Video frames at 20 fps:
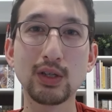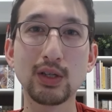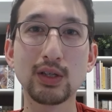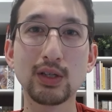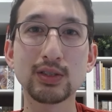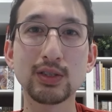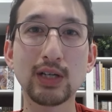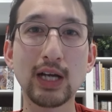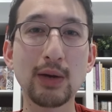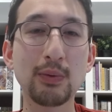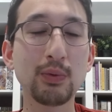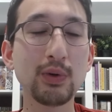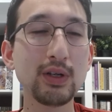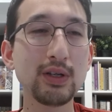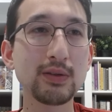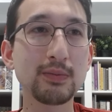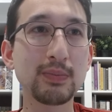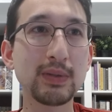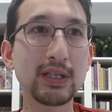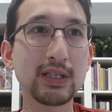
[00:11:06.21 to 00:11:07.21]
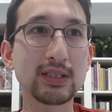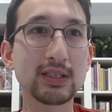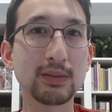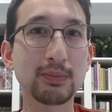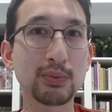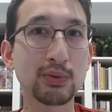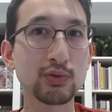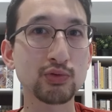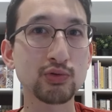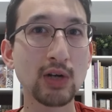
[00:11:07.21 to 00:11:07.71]
So I wouldn't be
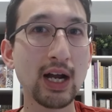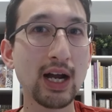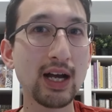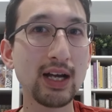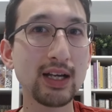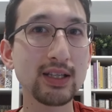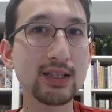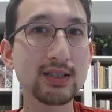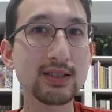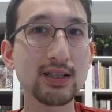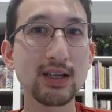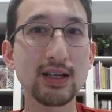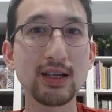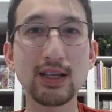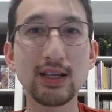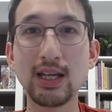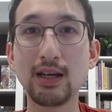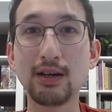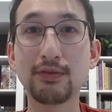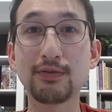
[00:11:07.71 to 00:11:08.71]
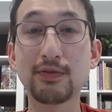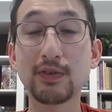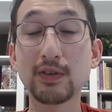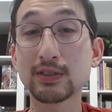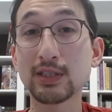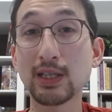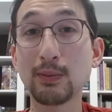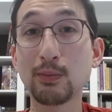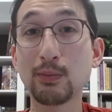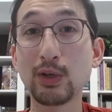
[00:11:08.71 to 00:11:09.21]
surprised if
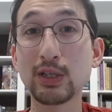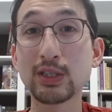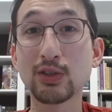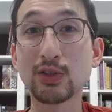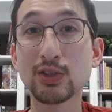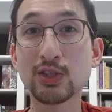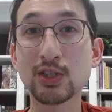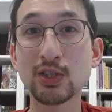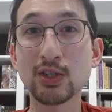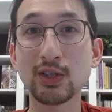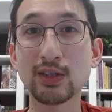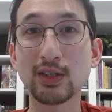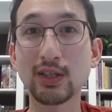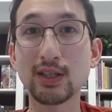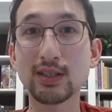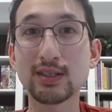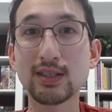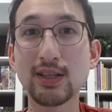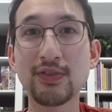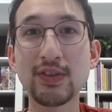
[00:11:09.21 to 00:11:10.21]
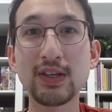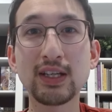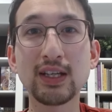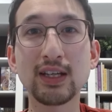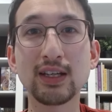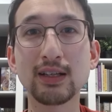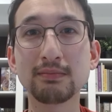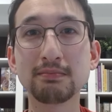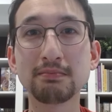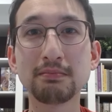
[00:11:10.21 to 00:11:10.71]
some wizards took this
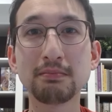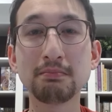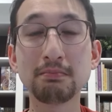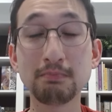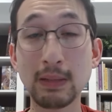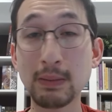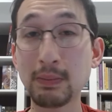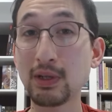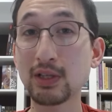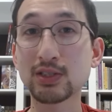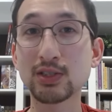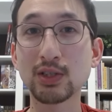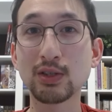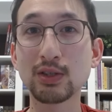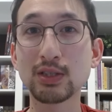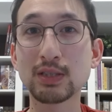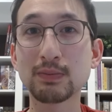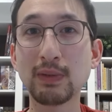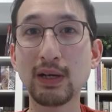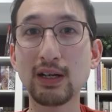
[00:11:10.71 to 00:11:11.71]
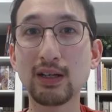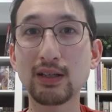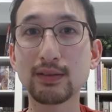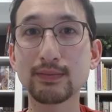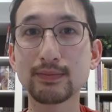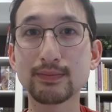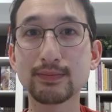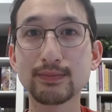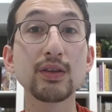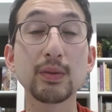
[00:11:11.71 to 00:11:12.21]
thinking maybe it's a good spell.
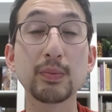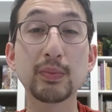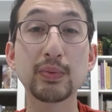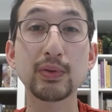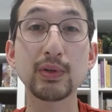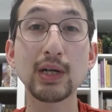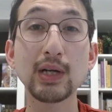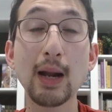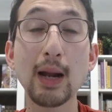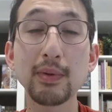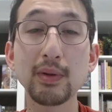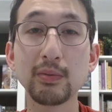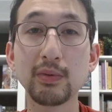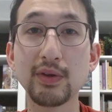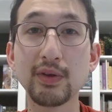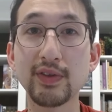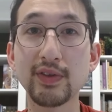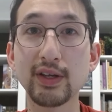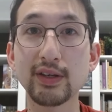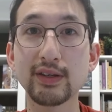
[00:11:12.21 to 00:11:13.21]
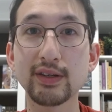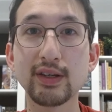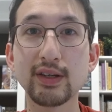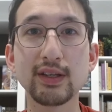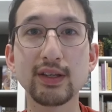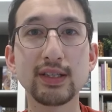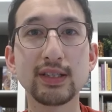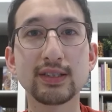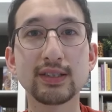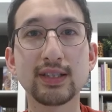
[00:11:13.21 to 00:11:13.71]
The problem with it
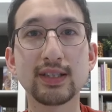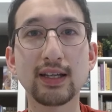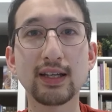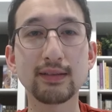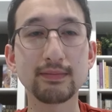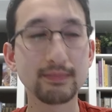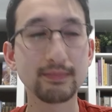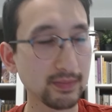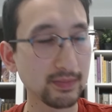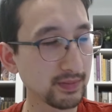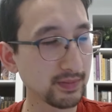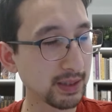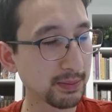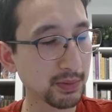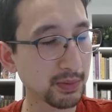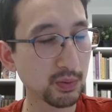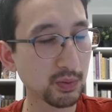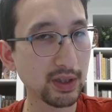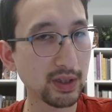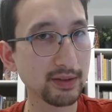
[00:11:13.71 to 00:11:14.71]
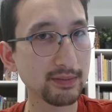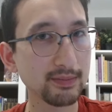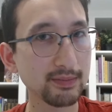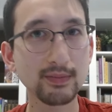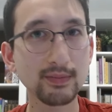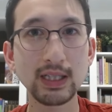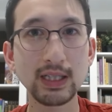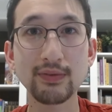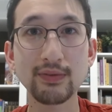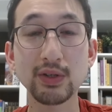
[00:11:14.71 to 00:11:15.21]
is that number one,
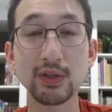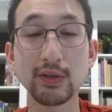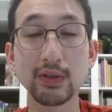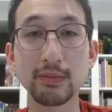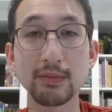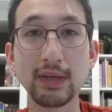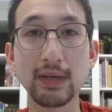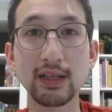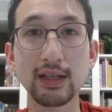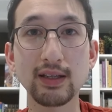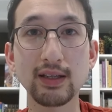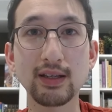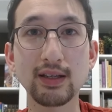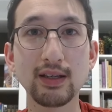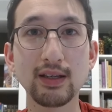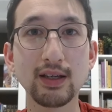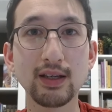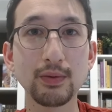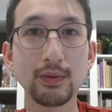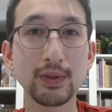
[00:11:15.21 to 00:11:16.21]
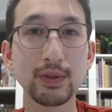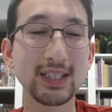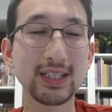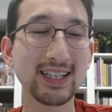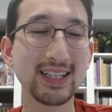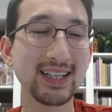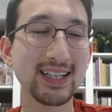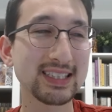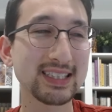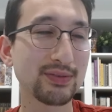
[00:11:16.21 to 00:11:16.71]
we have to go into melee, which I
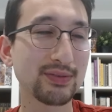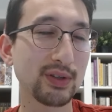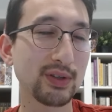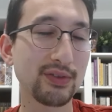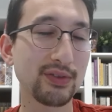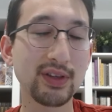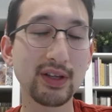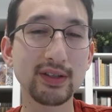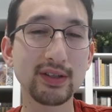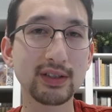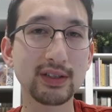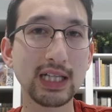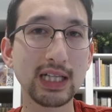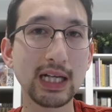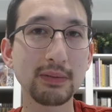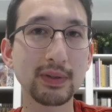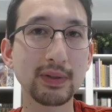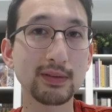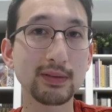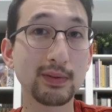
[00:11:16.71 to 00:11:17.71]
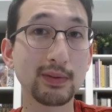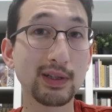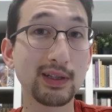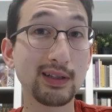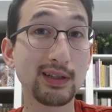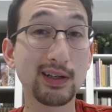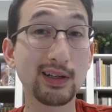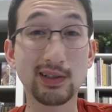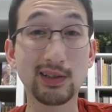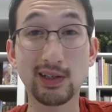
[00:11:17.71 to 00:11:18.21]
guess if we're thunderclapping, we
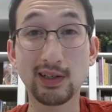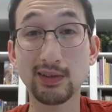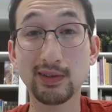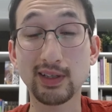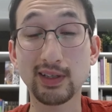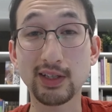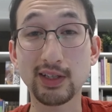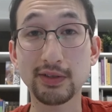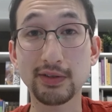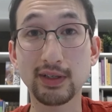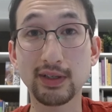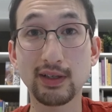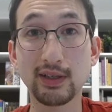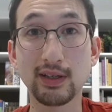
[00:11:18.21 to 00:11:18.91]
are already doing.